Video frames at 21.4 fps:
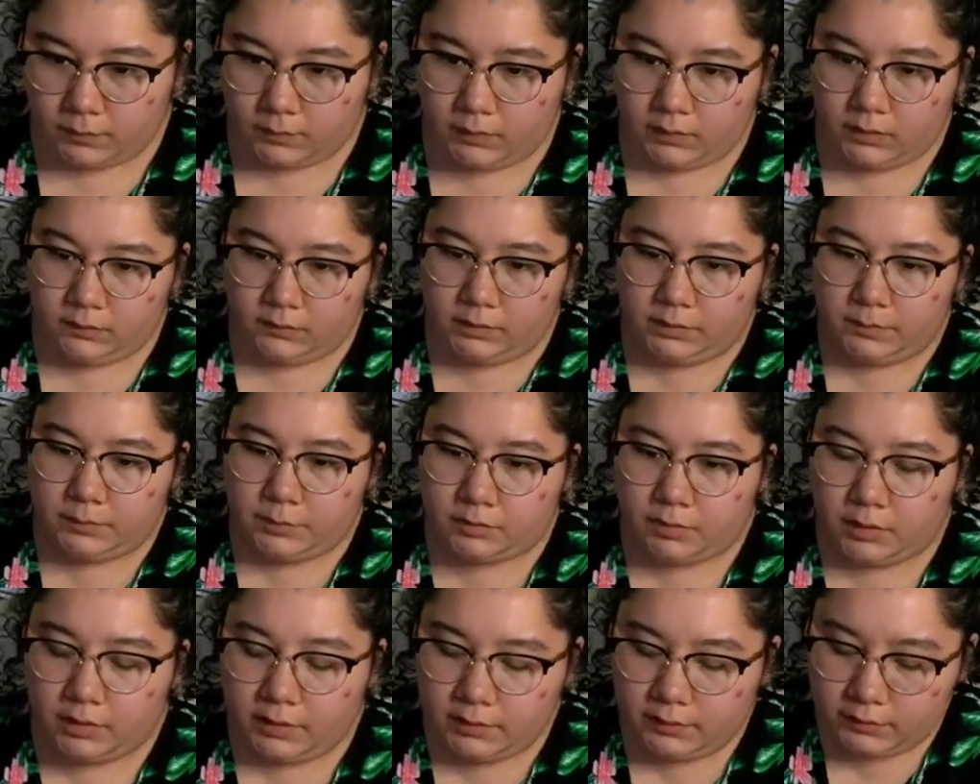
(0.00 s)
Now when I'm
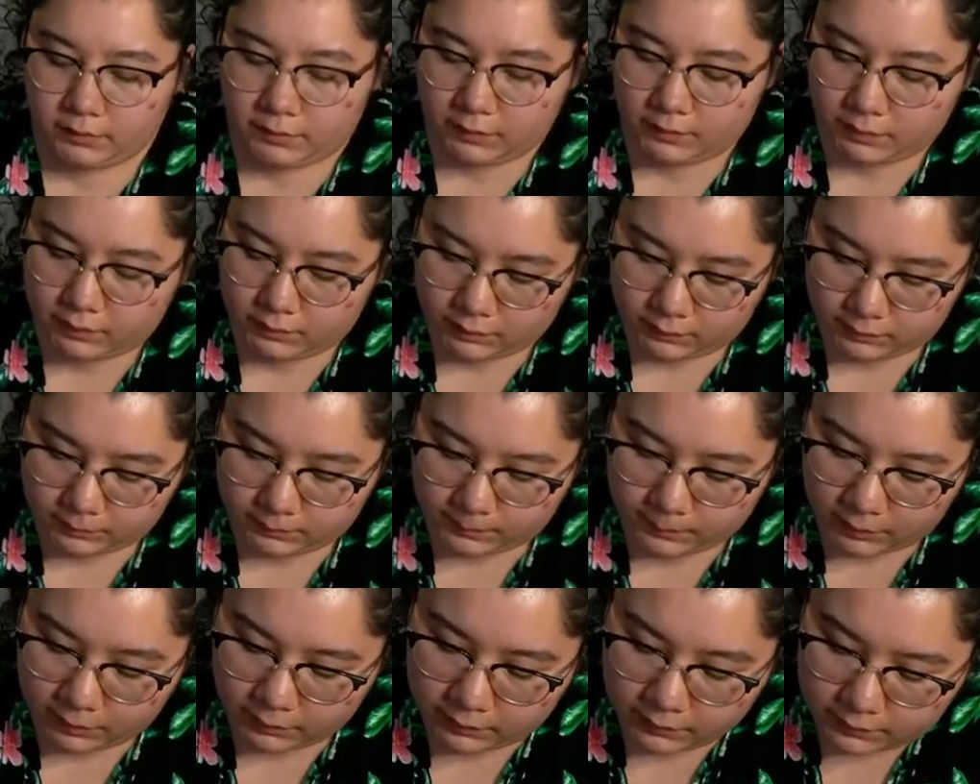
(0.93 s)
drawing the
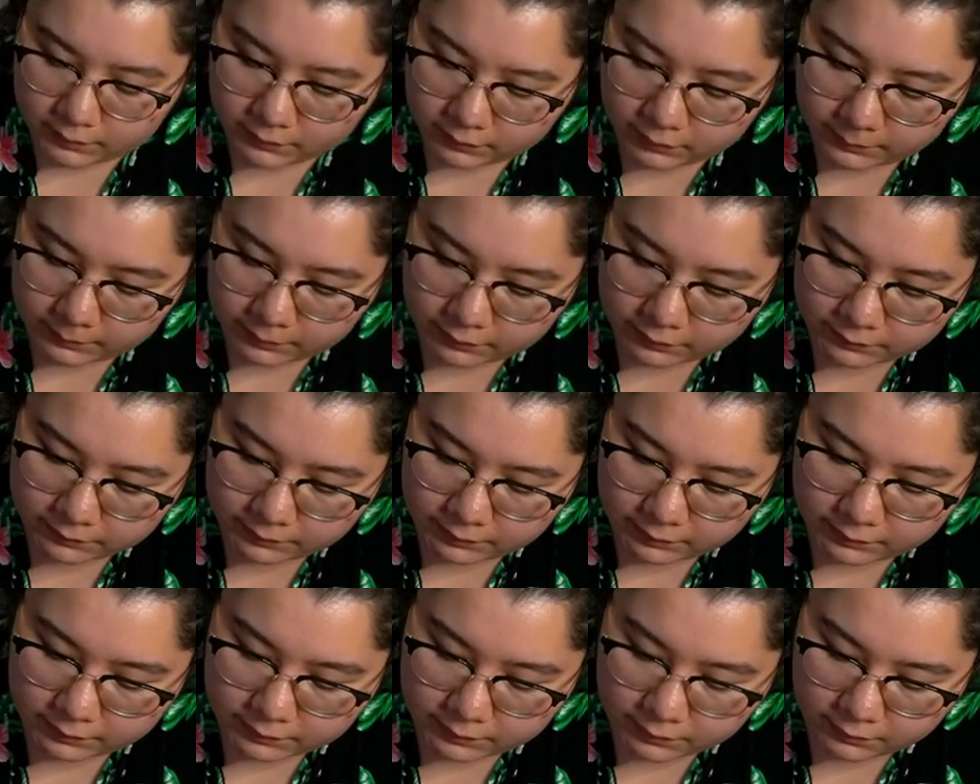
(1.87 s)
berries on, I'm not doing
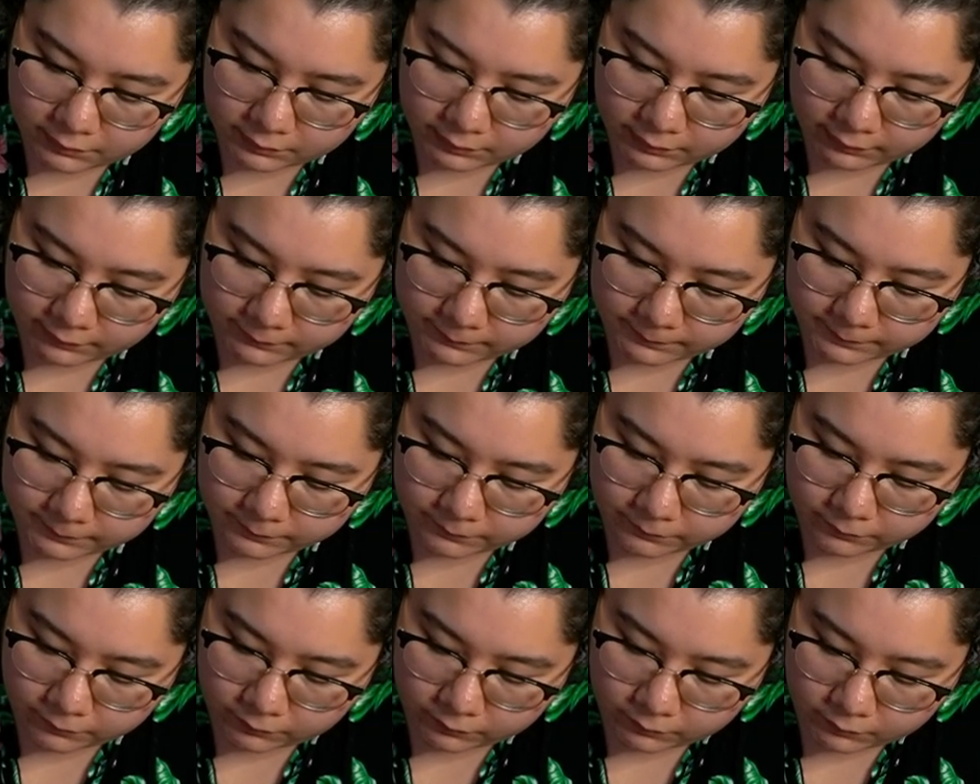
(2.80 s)
a single line.
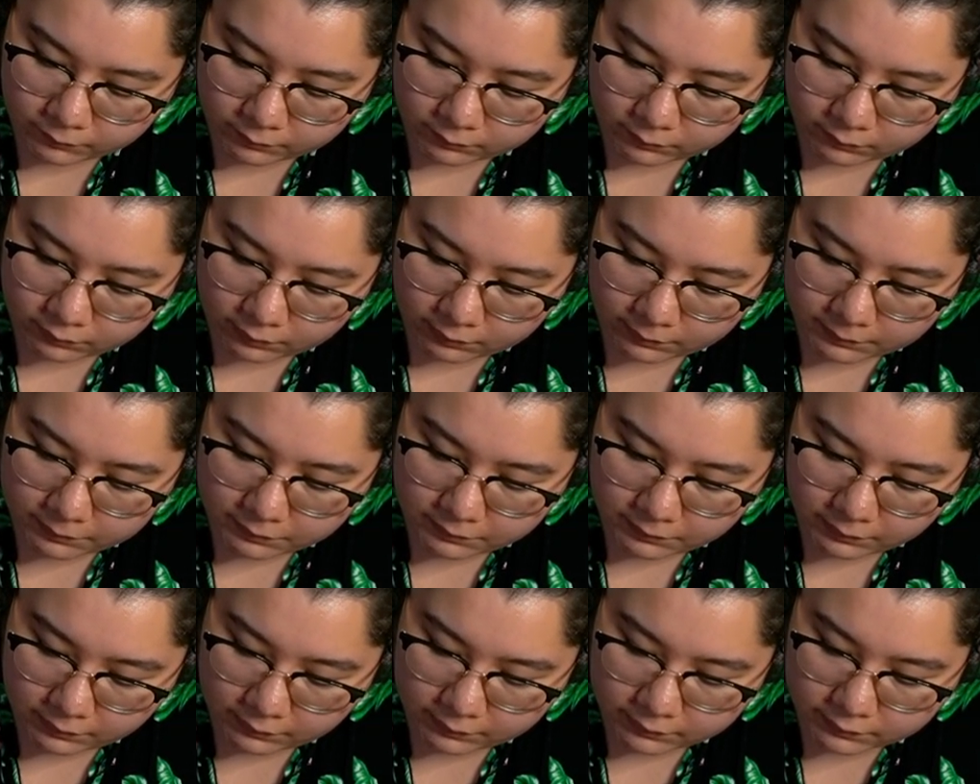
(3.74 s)
I'm
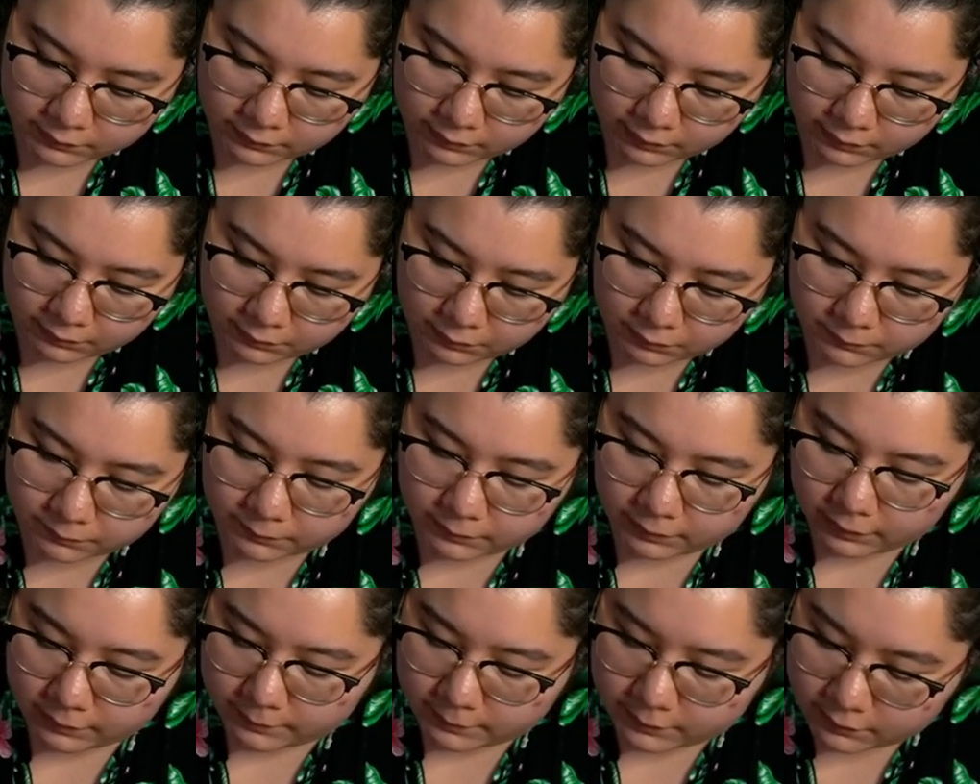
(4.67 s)
doing a slight
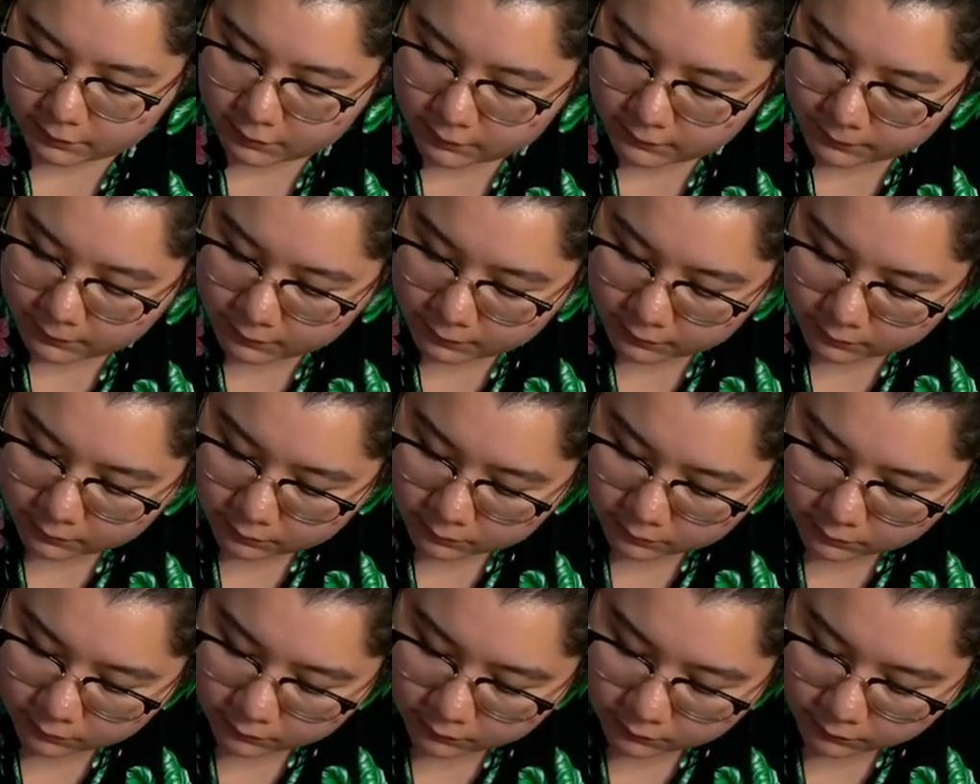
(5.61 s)
overlap to give it
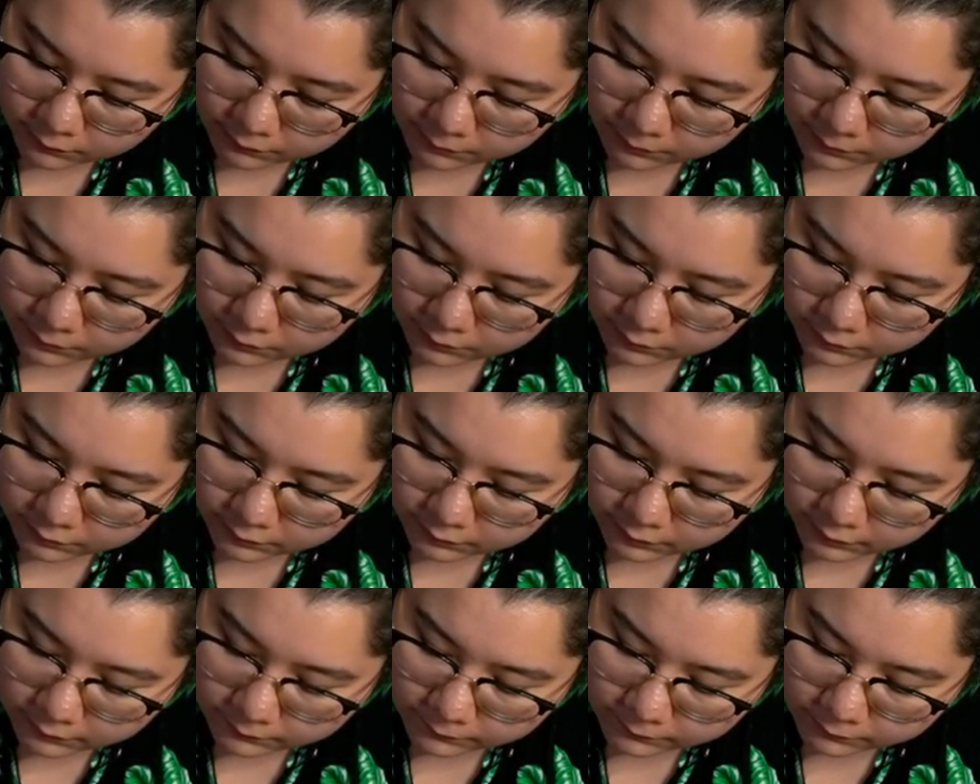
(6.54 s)
a more
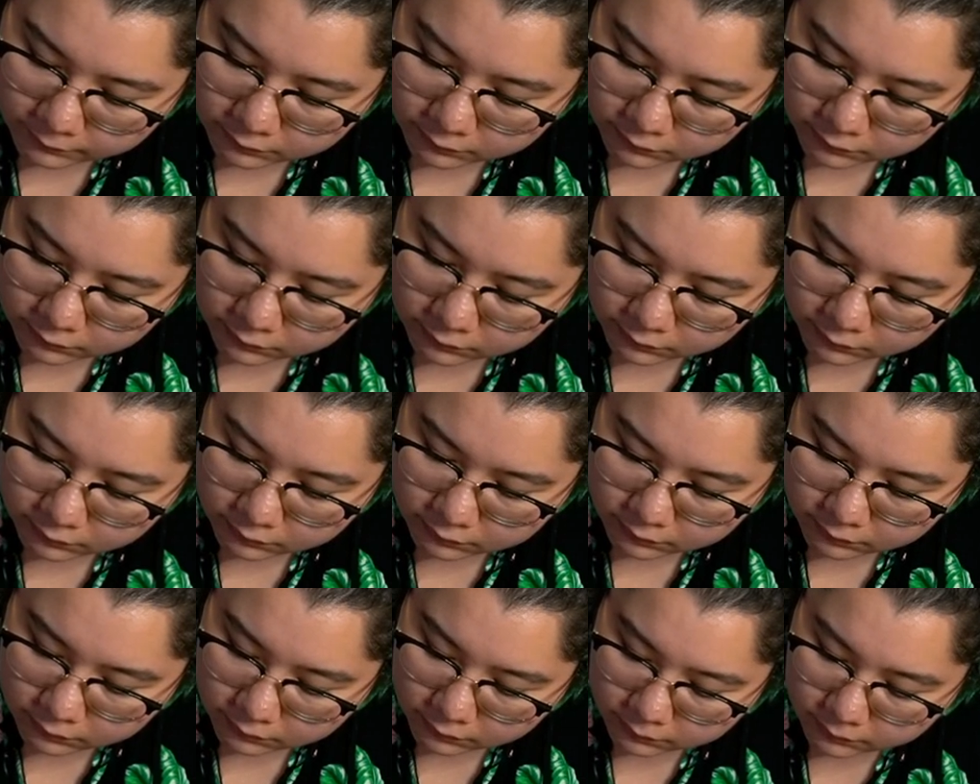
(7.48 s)
rough
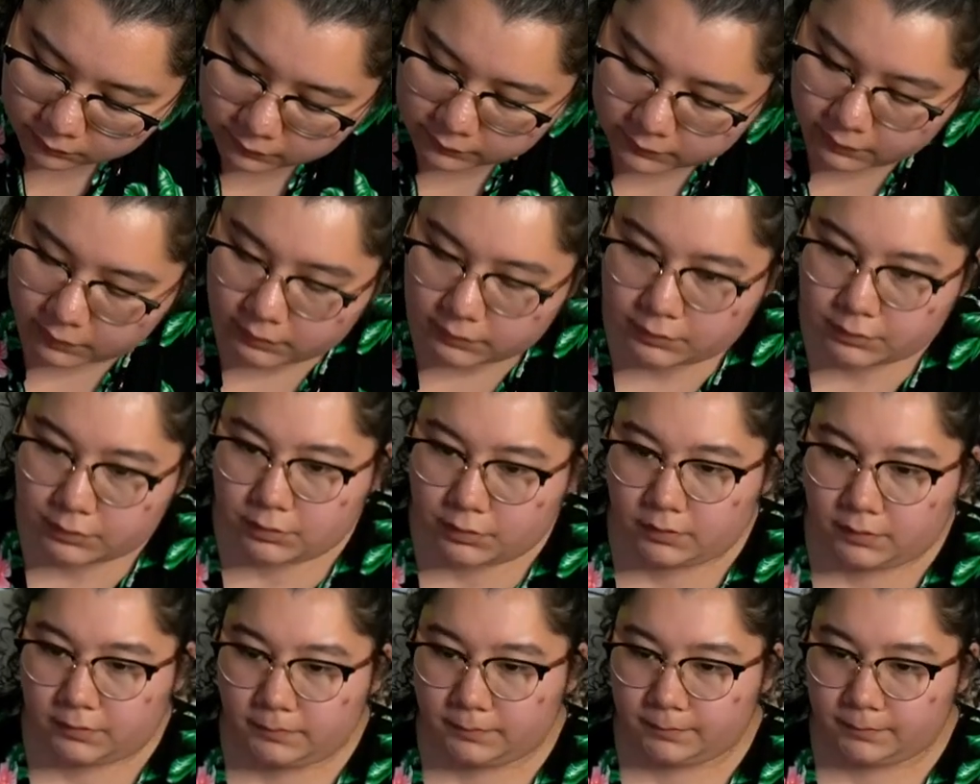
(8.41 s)
look or texture.